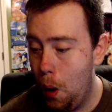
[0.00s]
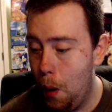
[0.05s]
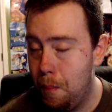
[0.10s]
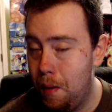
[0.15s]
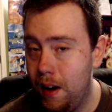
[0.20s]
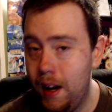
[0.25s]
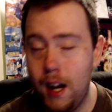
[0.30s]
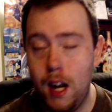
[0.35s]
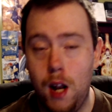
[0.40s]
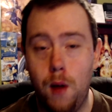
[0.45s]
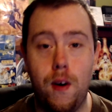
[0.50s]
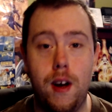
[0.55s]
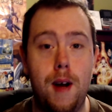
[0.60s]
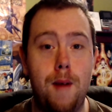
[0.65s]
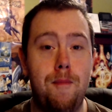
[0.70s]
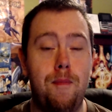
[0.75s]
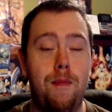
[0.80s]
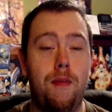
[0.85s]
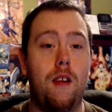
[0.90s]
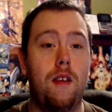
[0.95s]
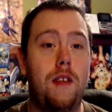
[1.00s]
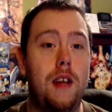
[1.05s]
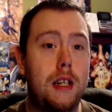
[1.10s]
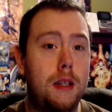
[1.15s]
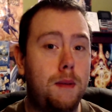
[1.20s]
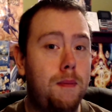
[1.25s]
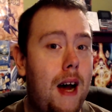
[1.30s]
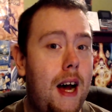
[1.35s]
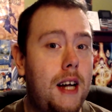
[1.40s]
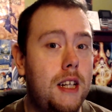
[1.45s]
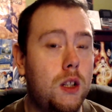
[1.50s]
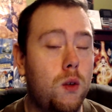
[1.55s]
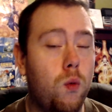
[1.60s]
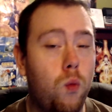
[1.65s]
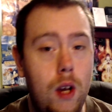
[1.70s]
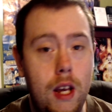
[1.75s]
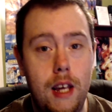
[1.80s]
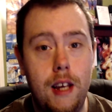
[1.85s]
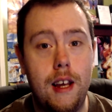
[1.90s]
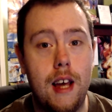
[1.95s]
But anyway, this past
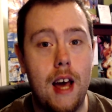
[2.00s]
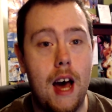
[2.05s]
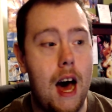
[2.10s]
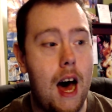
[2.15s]
week,